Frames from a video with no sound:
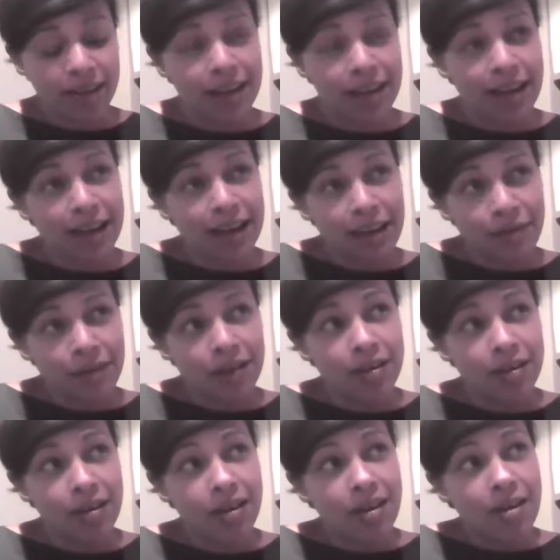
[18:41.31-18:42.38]
the
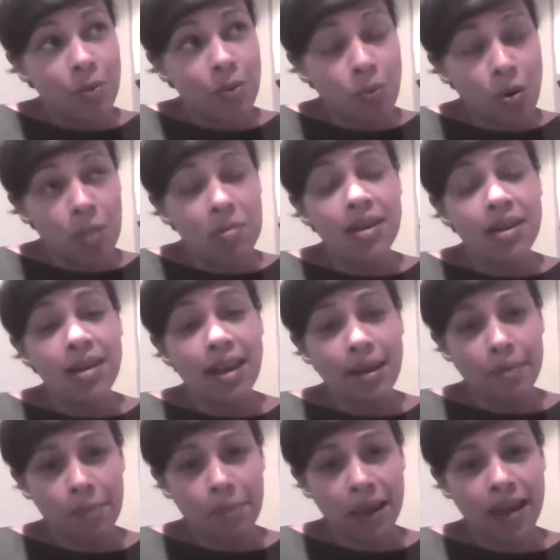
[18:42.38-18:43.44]
11 women
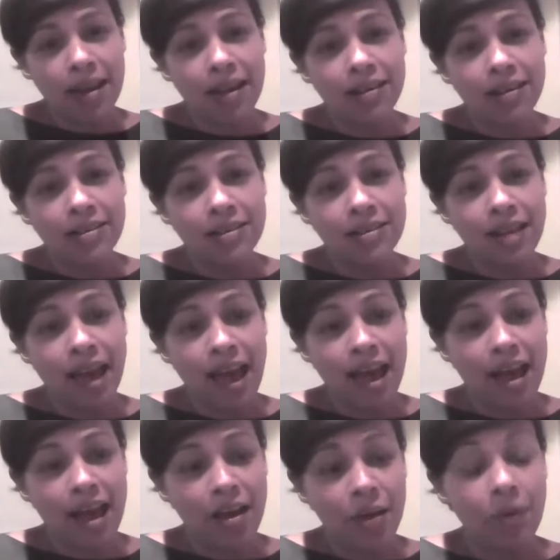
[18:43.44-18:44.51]
MPs
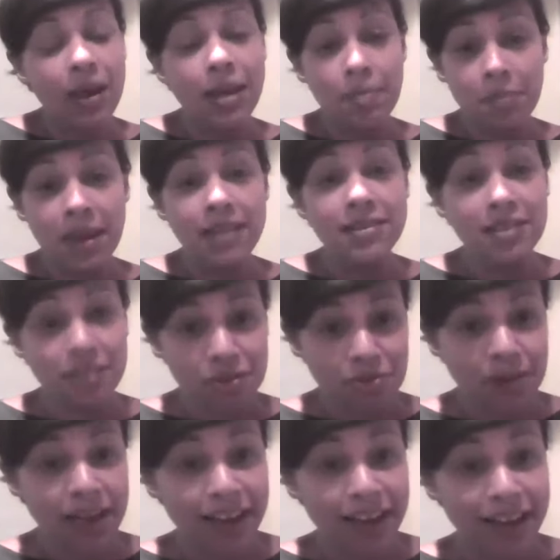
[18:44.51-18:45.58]
who are MPs in
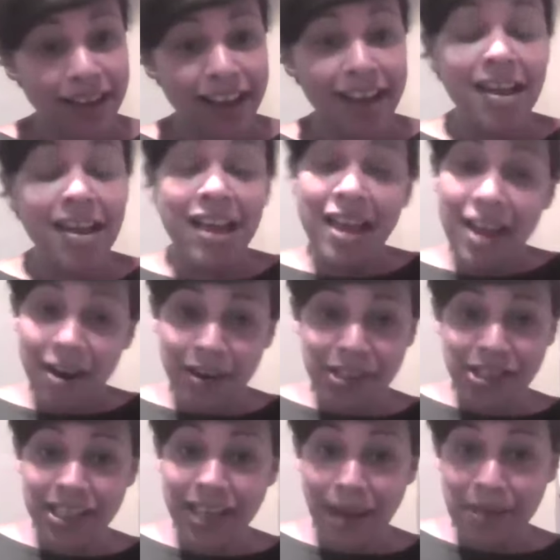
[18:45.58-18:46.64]
Sri Lanka are
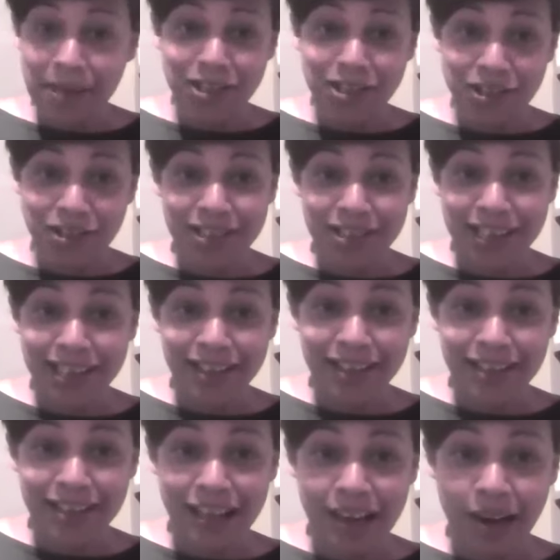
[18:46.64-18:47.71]
actually coming to New
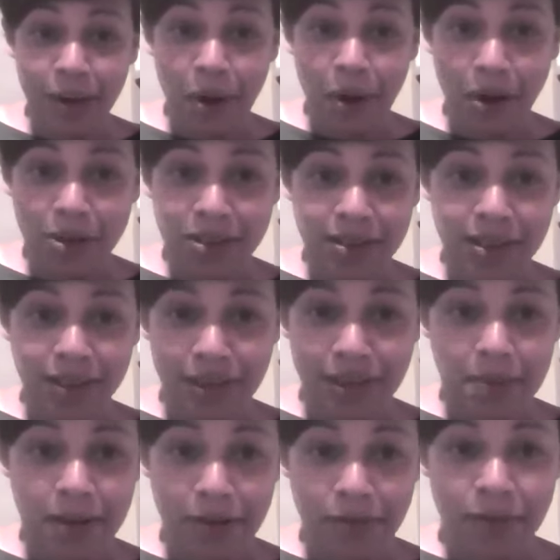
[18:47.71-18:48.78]
Zealand, and I'm hosting them at a